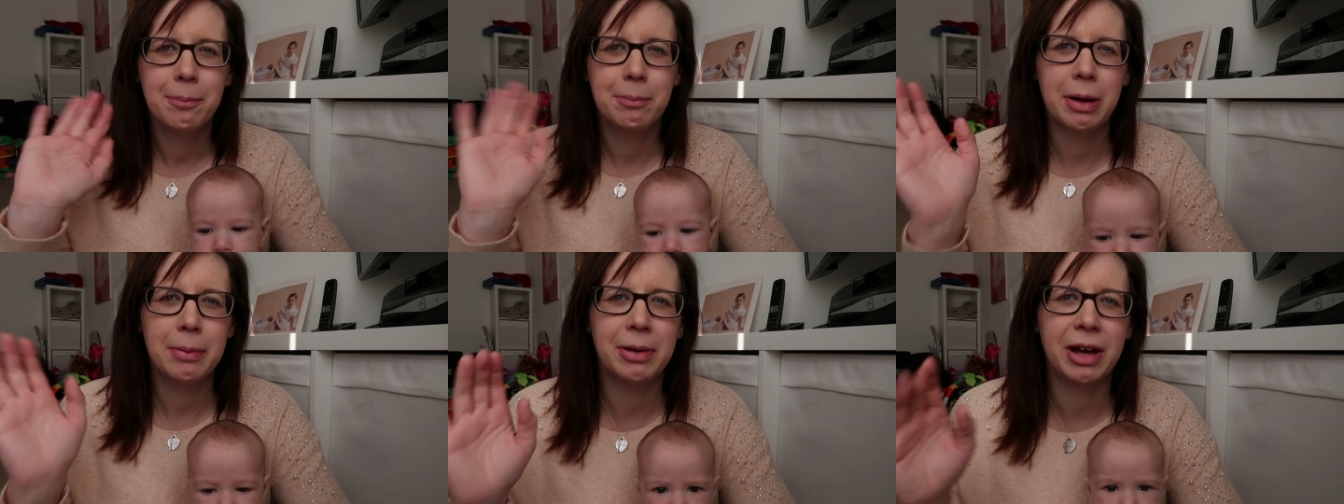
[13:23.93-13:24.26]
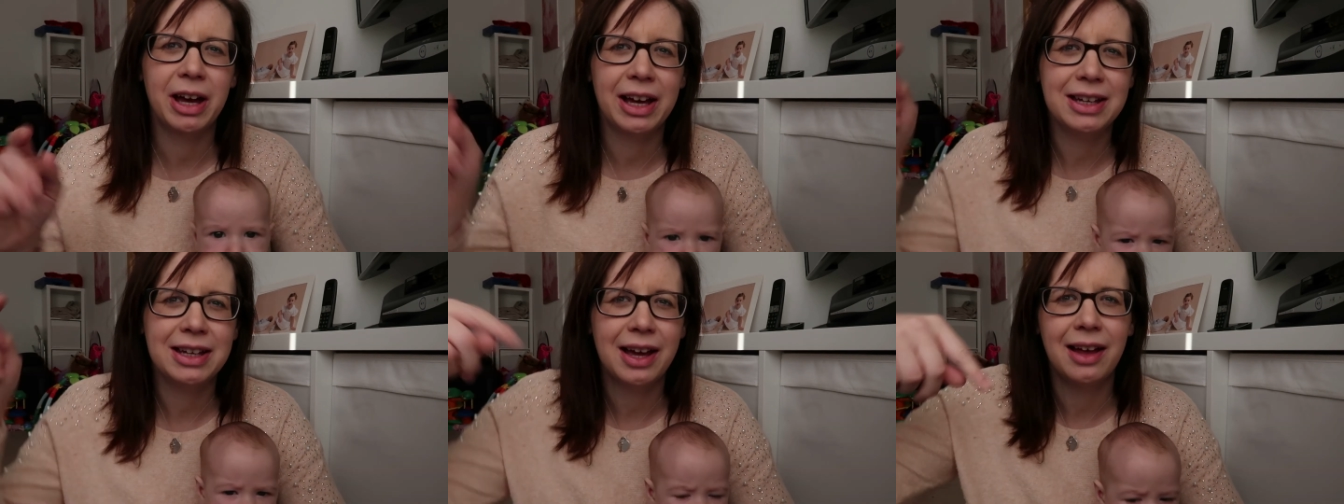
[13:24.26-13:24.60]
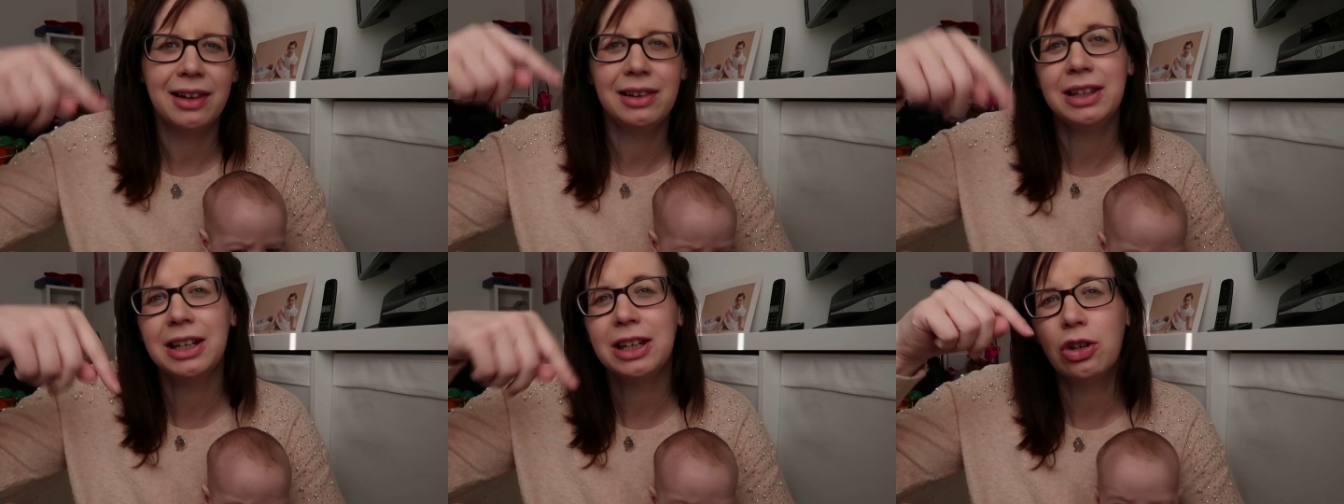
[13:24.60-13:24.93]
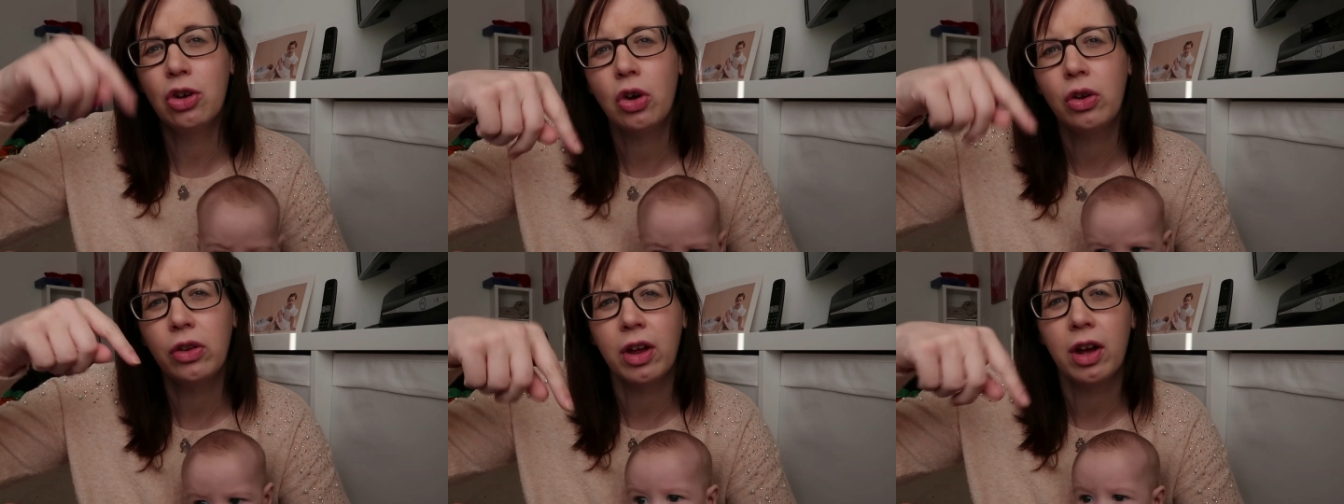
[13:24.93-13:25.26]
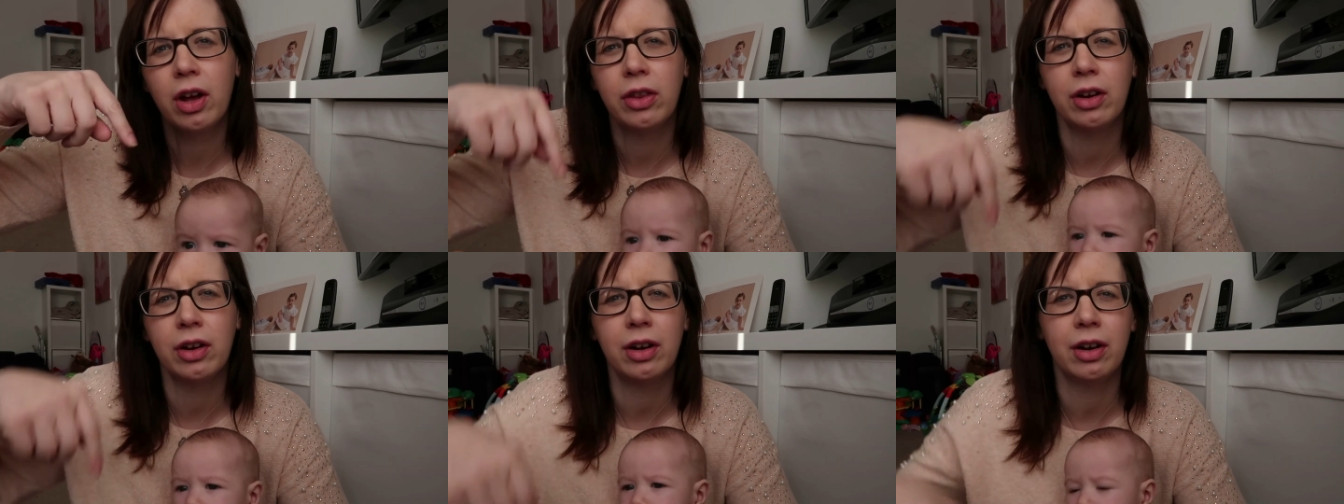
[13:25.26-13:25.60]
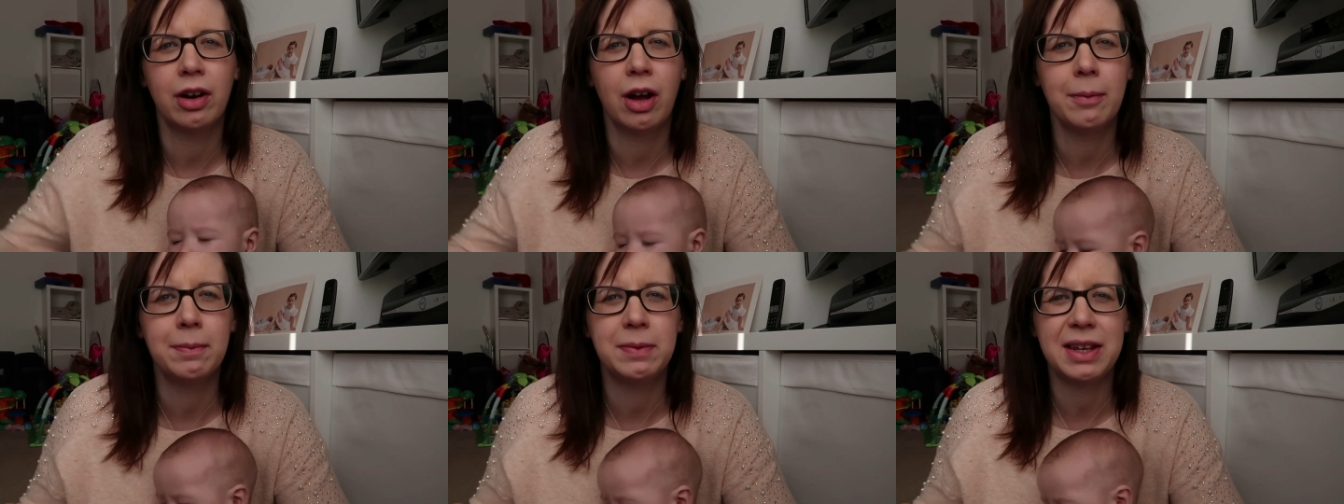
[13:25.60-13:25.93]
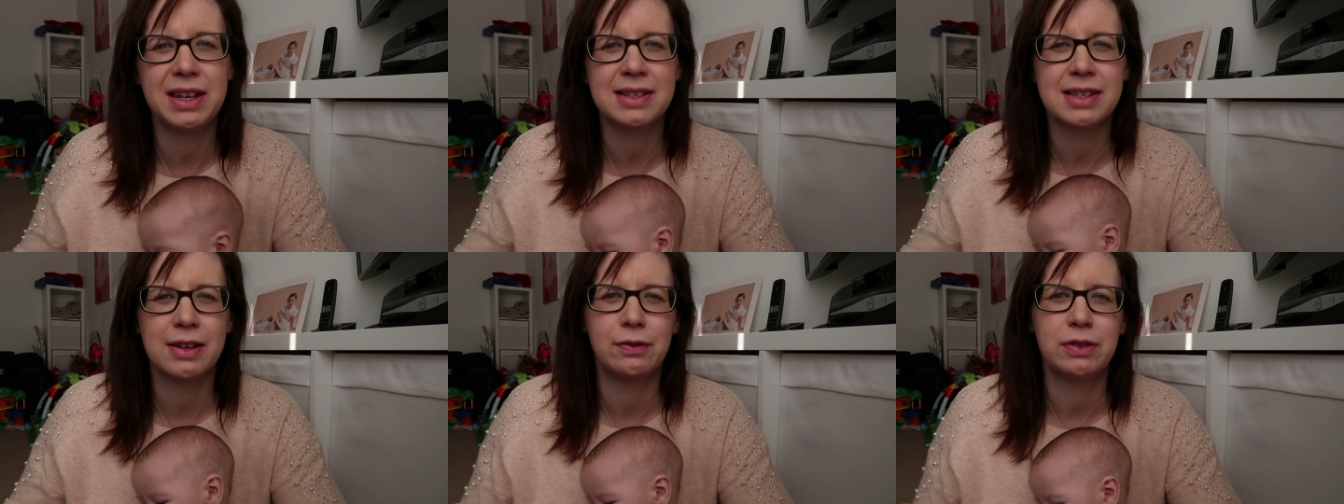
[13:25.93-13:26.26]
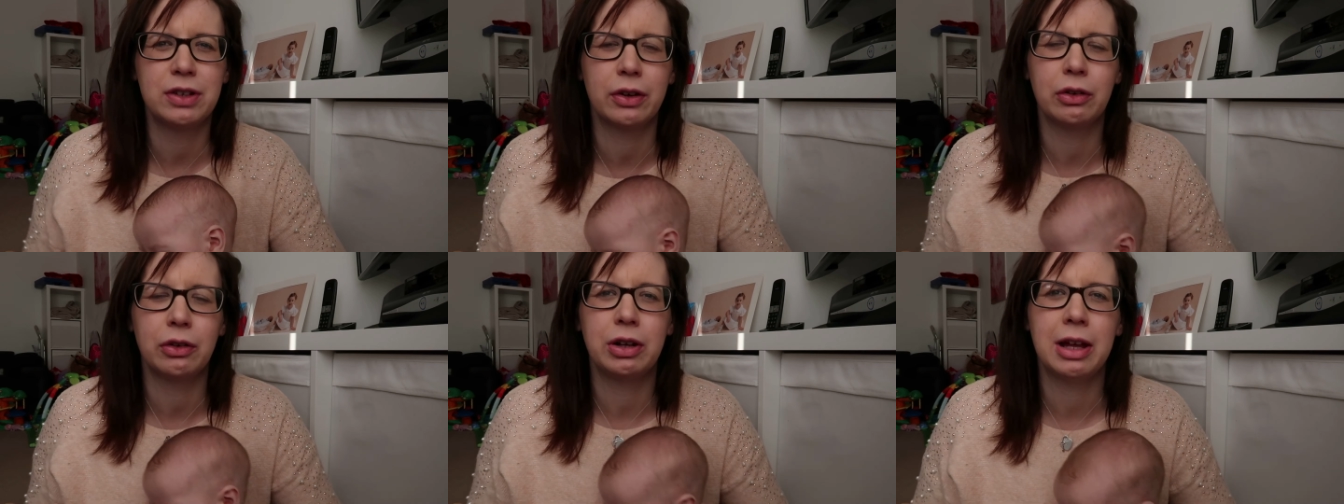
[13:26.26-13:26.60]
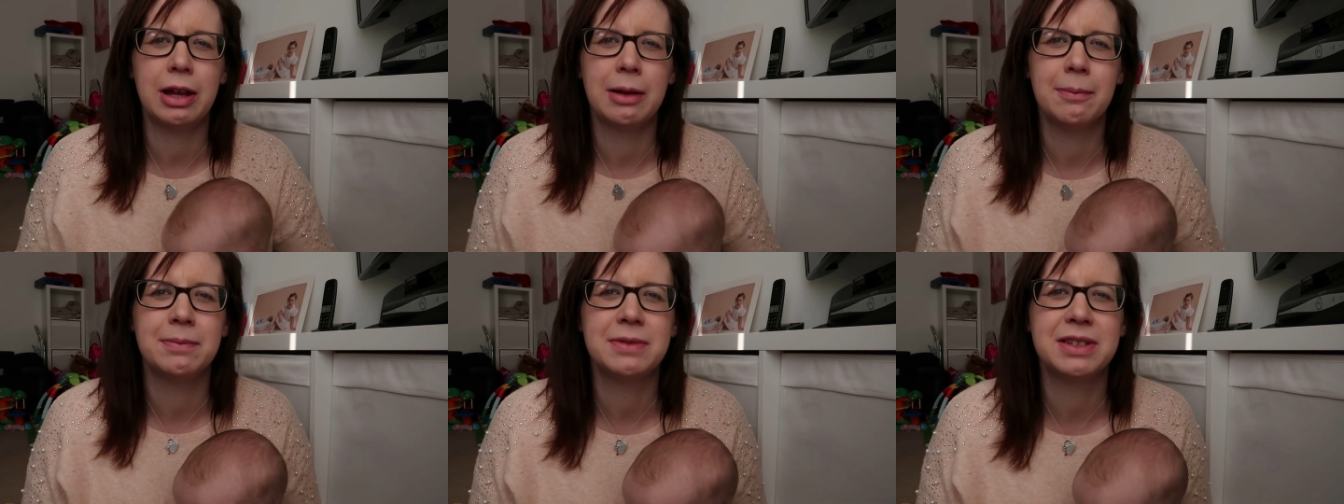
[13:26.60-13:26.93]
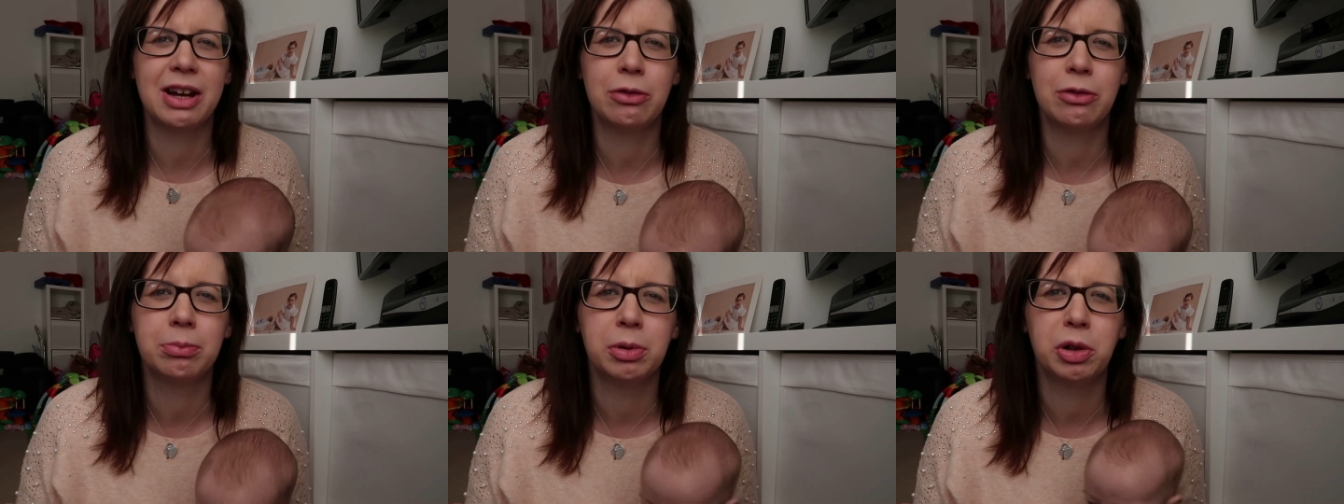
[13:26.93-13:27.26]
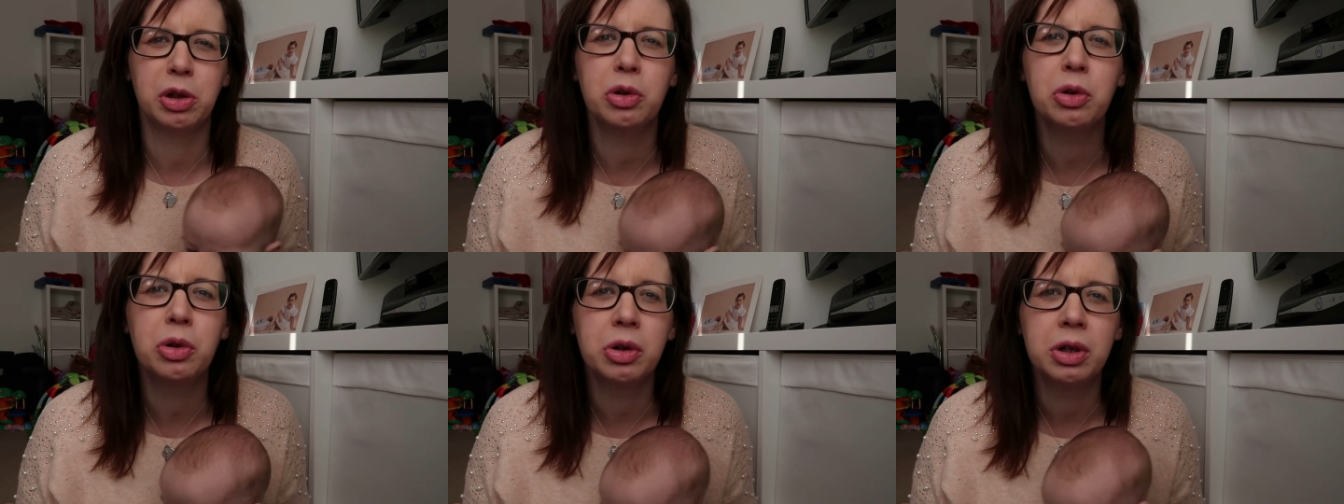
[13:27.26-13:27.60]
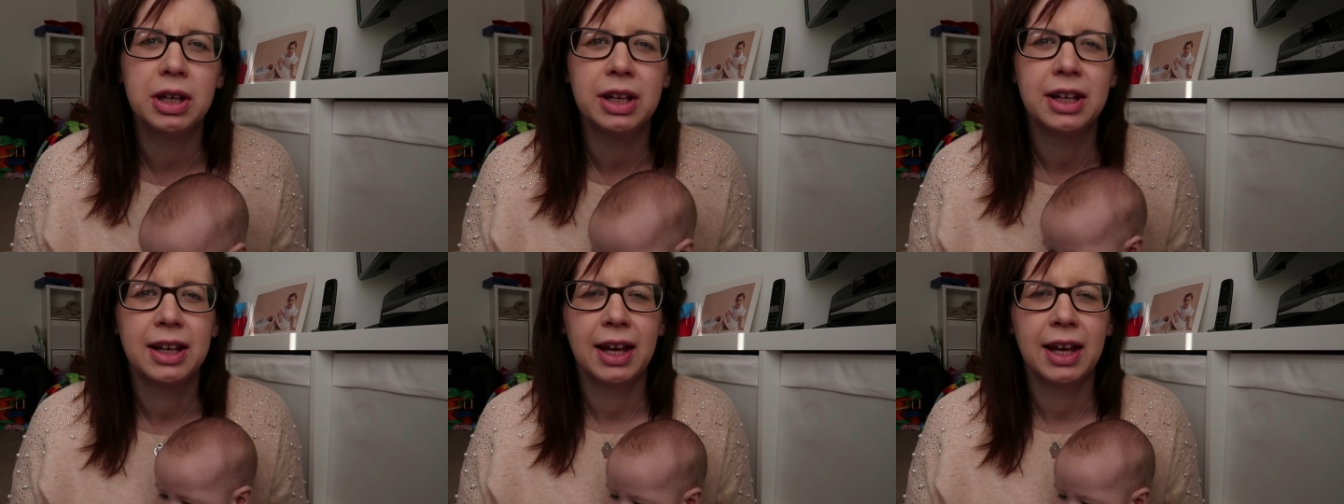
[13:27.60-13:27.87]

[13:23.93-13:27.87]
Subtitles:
Bye bye. I'll link all the other updates I've done on him down below.